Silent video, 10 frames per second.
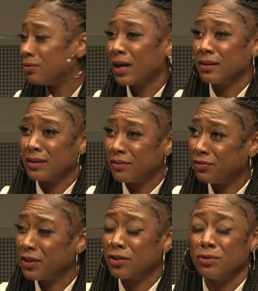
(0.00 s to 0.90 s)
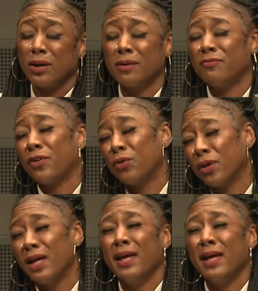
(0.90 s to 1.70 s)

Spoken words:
You got to live here. You got to vote